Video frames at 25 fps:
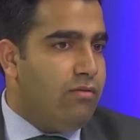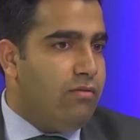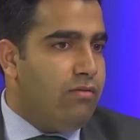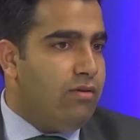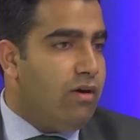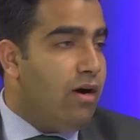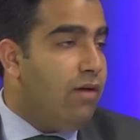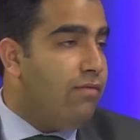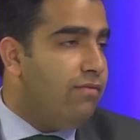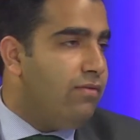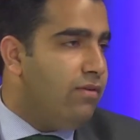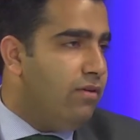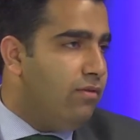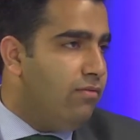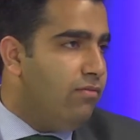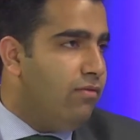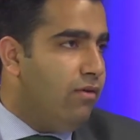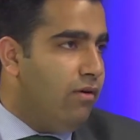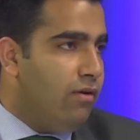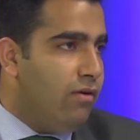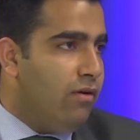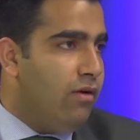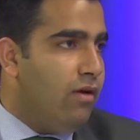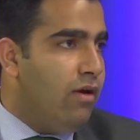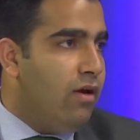drafted
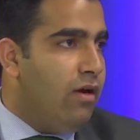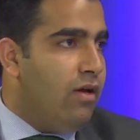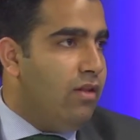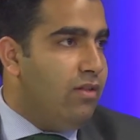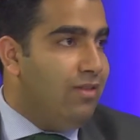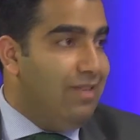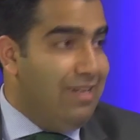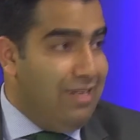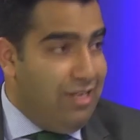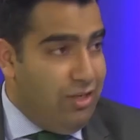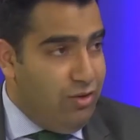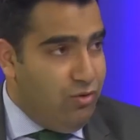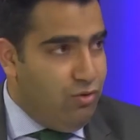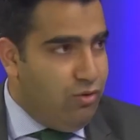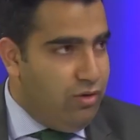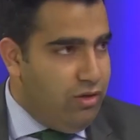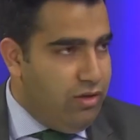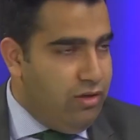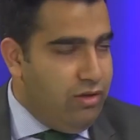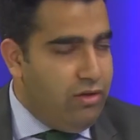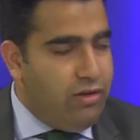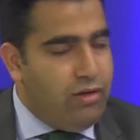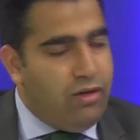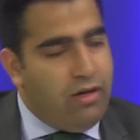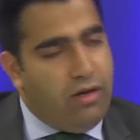for the
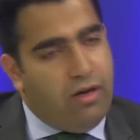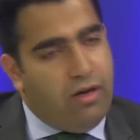newly